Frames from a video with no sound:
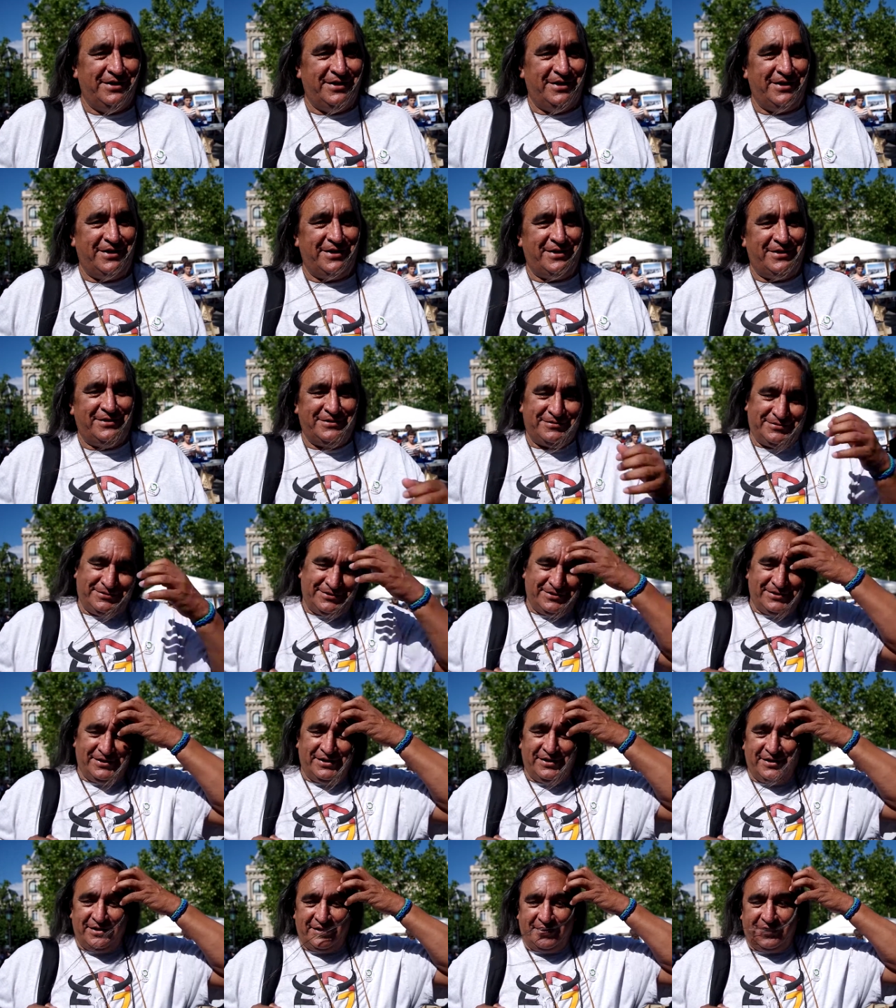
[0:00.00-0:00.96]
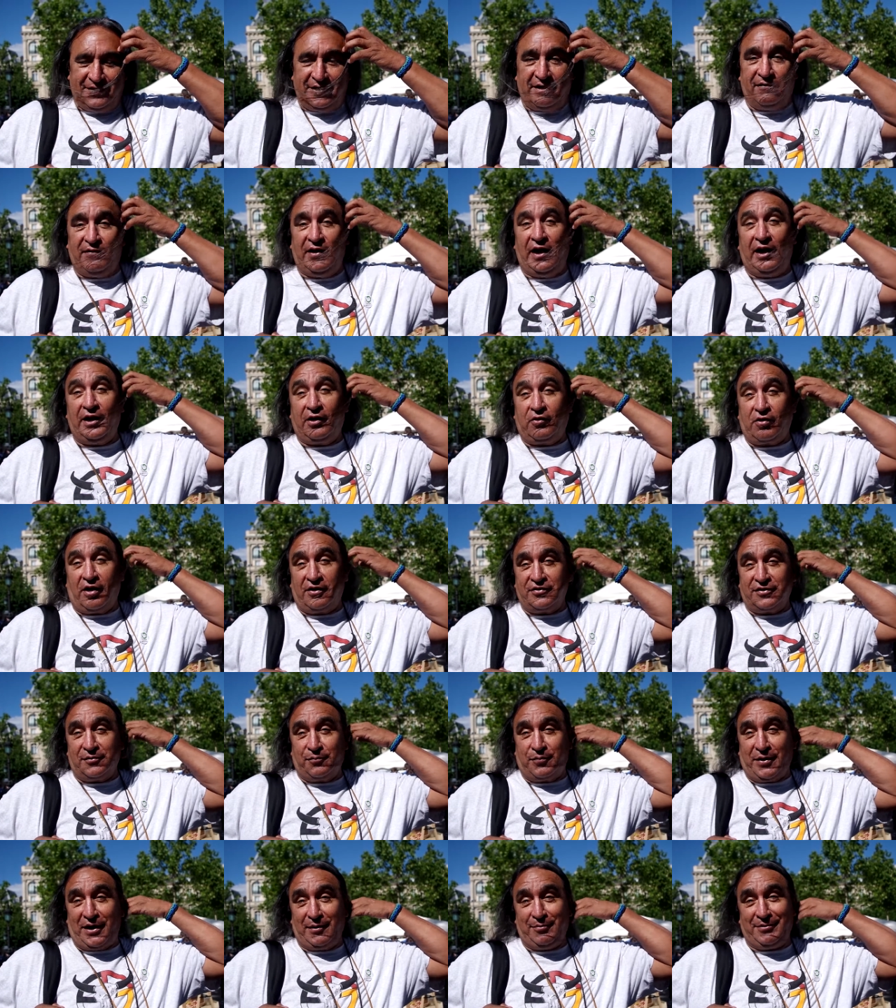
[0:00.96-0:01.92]
uh, the Valley
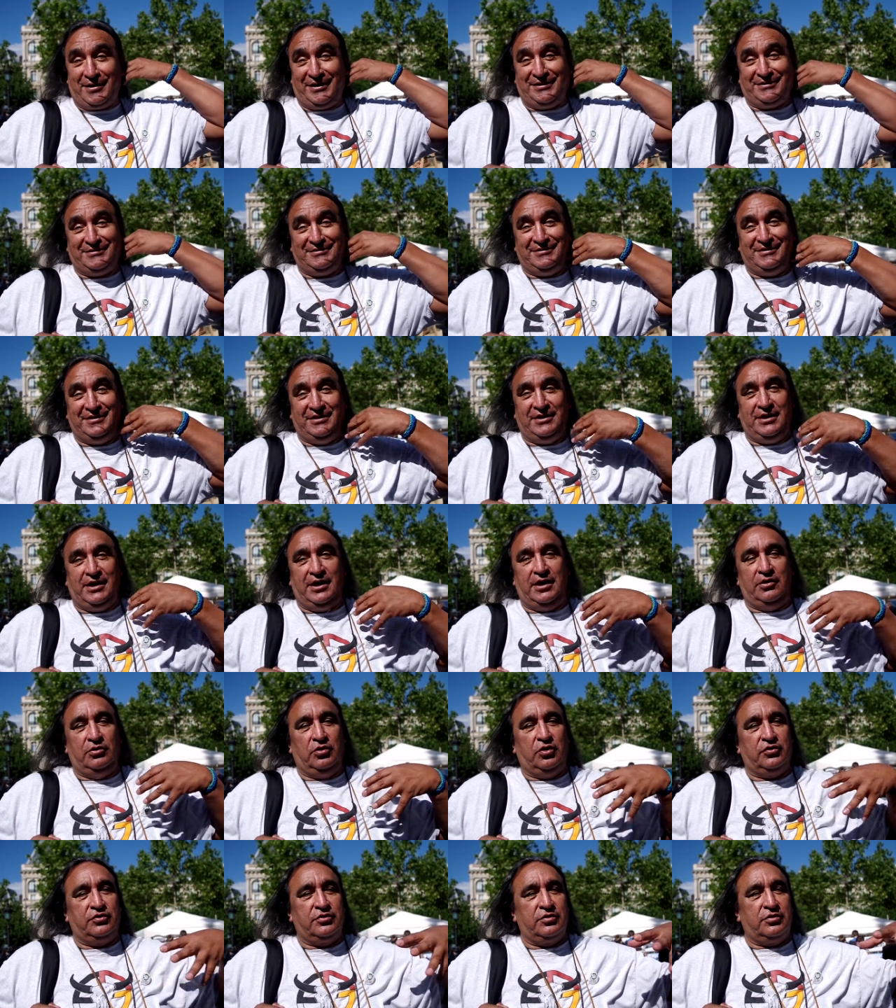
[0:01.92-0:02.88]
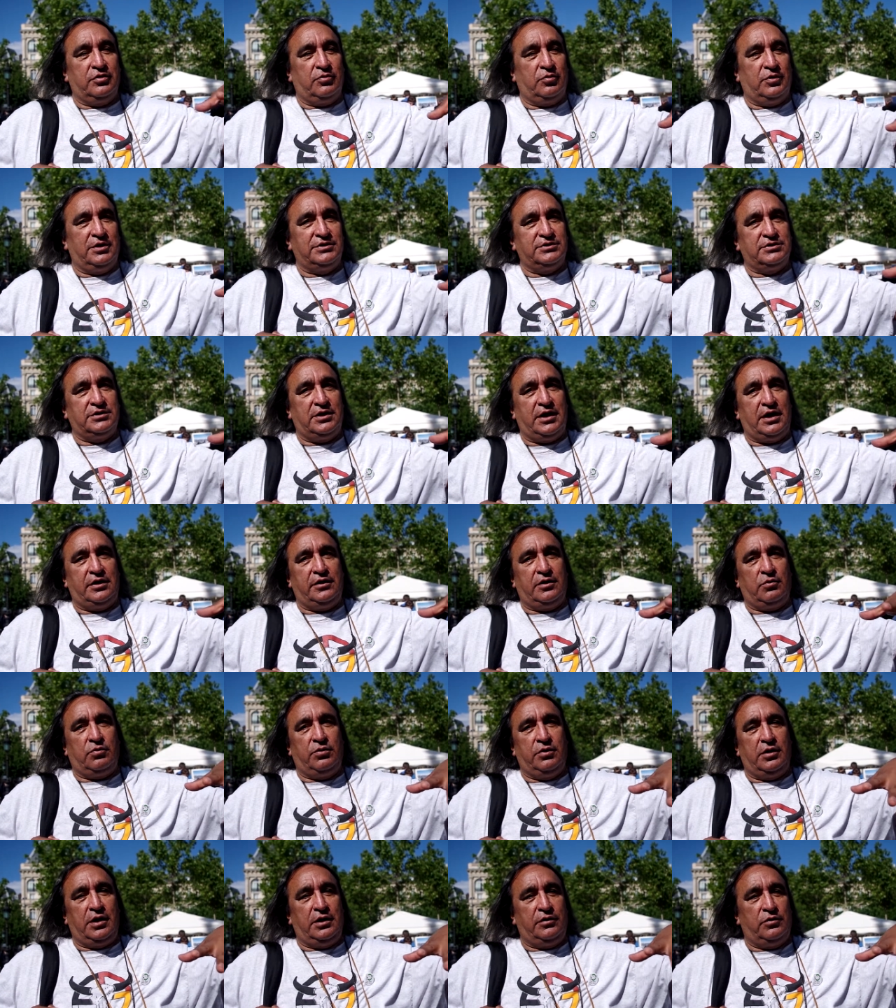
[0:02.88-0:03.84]
Crossing Pipeline, and those are the ones that in
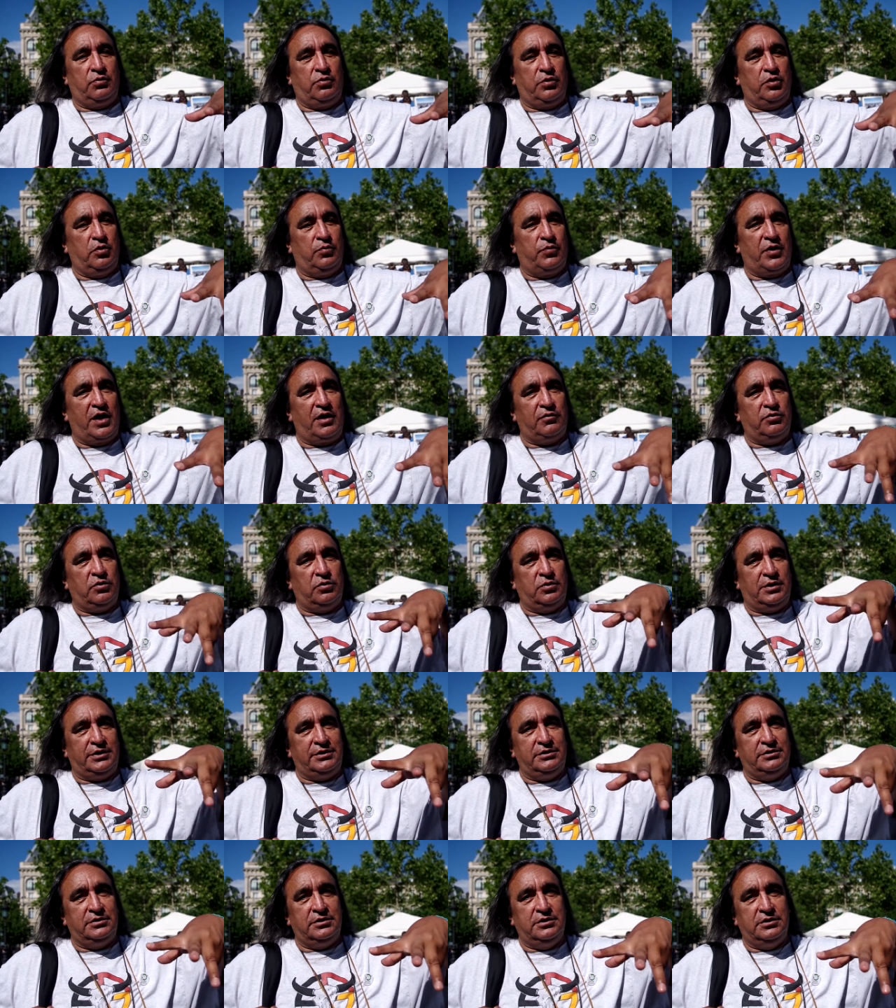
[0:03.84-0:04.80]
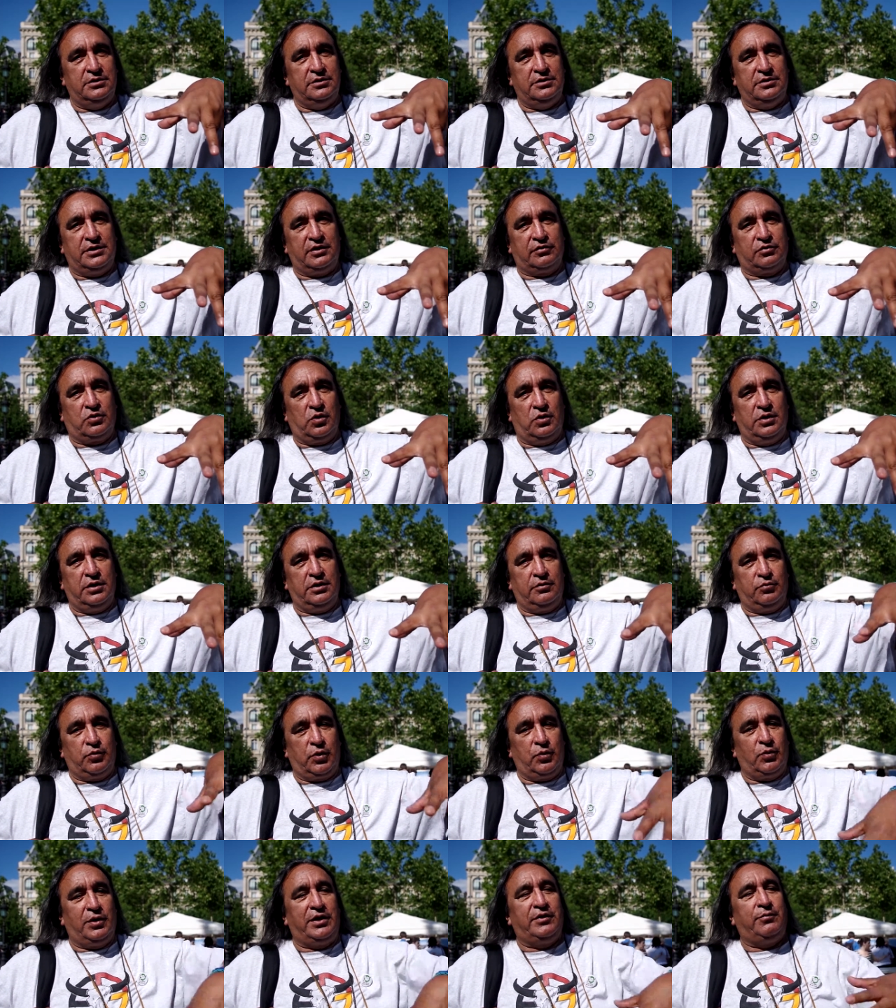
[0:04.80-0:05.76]
the and the Rio Bravo one that's
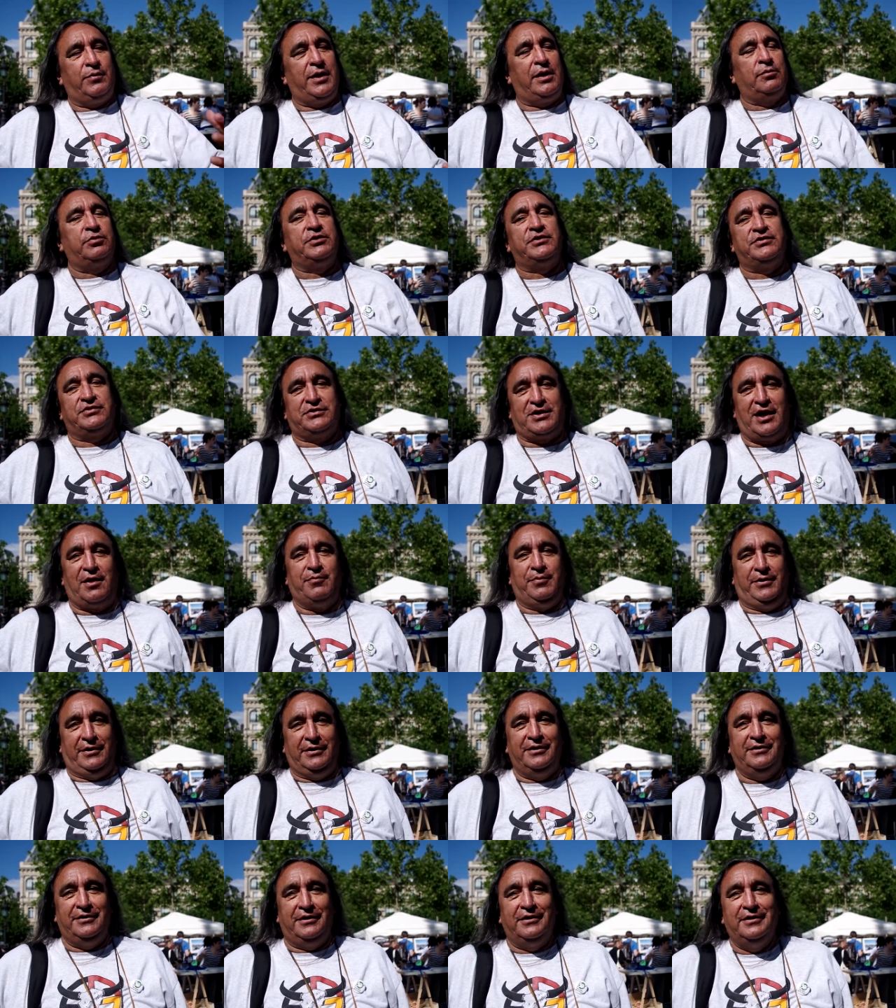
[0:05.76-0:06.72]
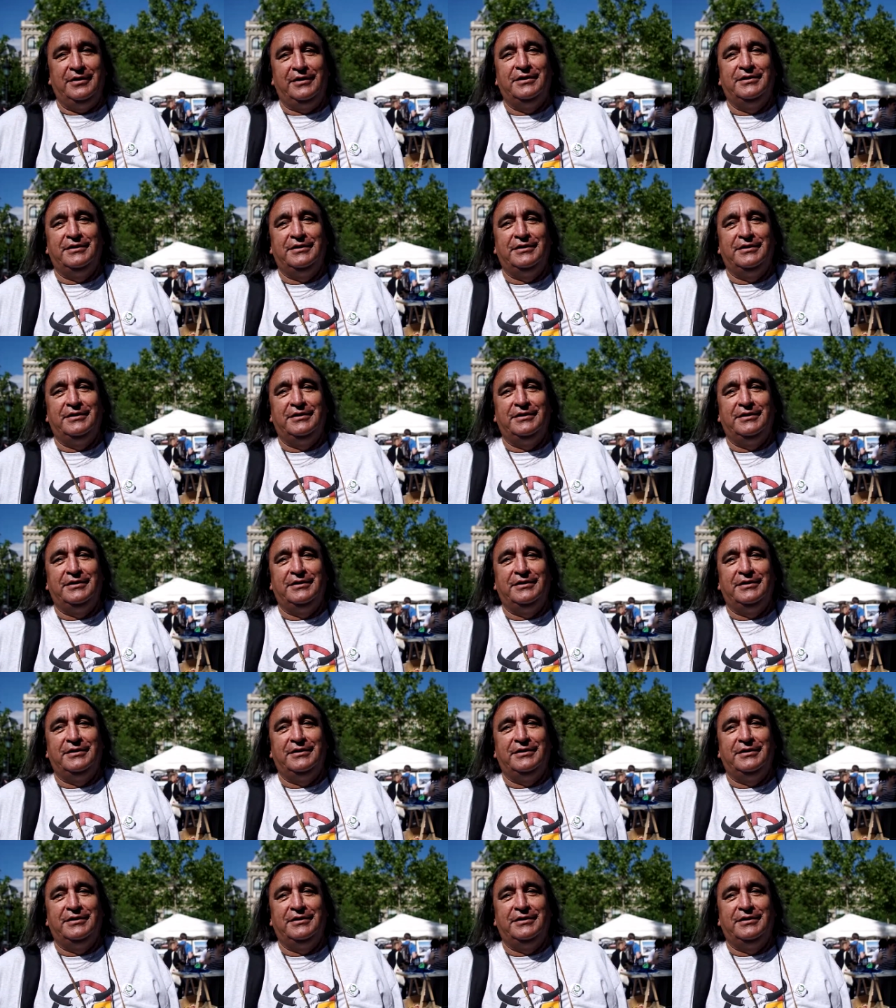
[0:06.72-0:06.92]
going. We want to be able to stop it.